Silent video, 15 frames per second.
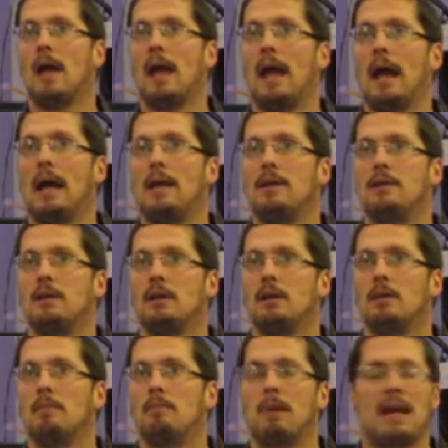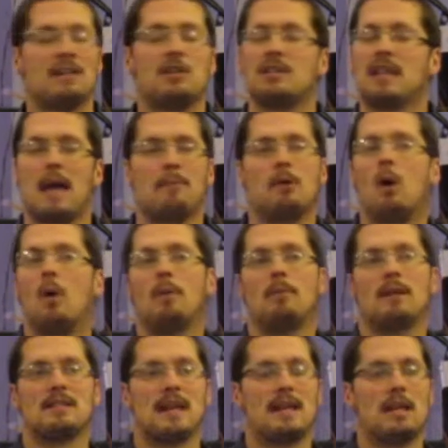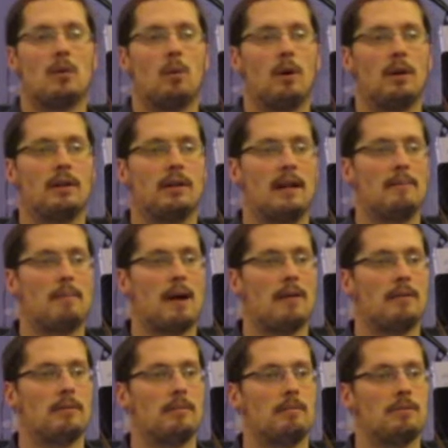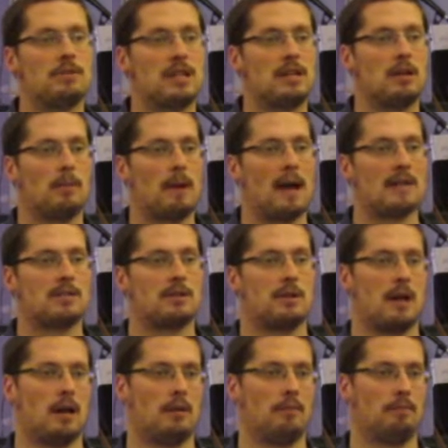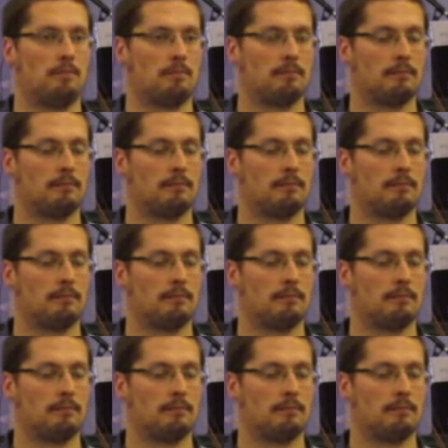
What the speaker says: but I just kept going because I didn't want to let my senior pastor down.